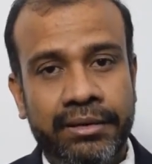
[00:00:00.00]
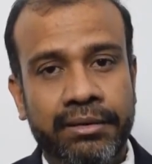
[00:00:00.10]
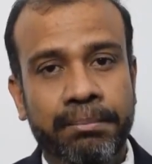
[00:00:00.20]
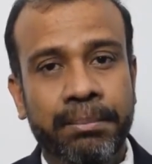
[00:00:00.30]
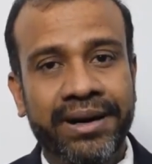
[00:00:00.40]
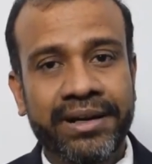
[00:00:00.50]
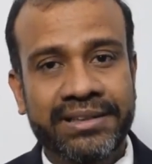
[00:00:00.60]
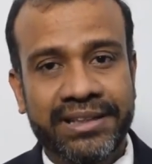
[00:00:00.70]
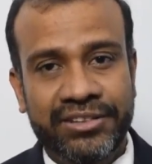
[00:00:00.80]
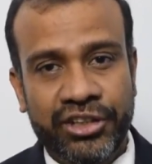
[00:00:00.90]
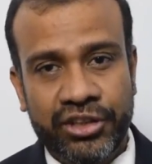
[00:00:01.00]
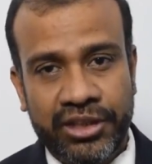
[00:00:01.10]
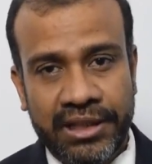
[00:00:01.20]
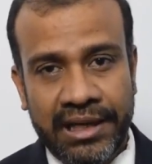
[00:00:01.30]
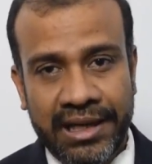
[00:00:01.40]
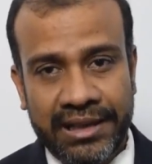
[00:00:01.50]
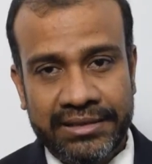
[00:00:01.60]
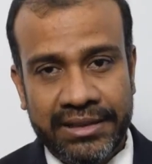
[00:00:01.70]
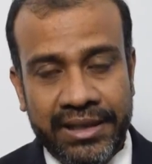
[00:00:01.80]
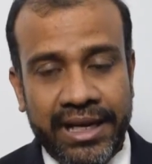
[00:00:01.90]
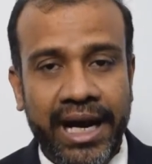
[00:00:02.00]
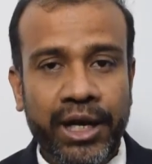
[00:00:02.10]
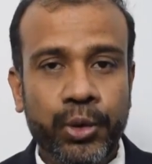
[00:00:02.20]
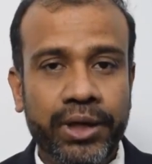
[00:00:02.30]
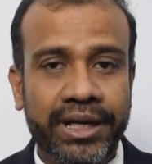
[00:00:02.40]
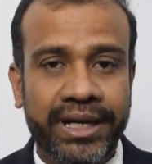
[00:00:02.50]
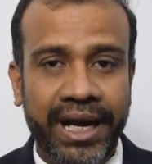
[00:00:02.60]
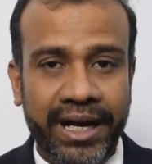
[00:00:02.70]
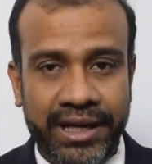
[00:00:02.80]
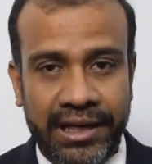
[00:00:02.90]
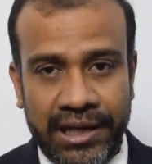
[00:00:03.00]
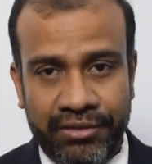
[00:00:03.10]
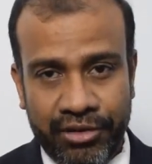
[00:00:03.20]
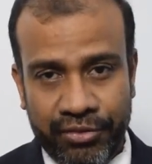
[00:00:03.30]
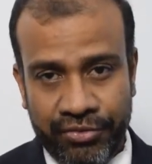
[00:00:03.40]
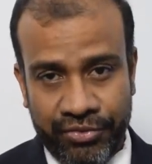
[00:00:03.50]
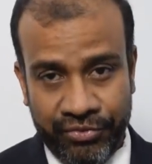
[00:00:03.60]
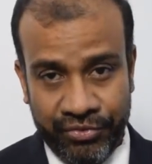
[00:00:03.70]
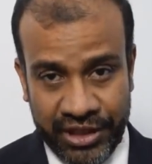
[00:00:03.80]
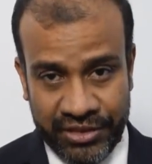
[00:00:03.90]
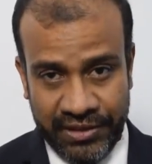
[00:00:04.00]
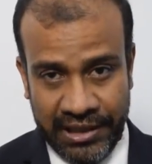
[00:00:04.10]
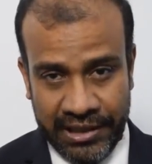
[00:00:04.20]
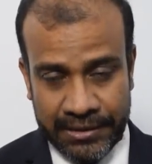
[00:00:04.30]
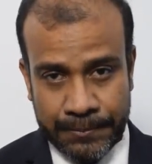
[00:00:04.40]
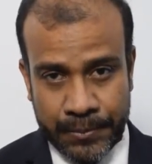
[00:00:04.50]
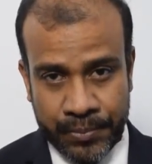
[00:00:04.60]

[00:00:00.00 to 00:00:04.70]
burning sensation in their legs, and to get relief of these feelings,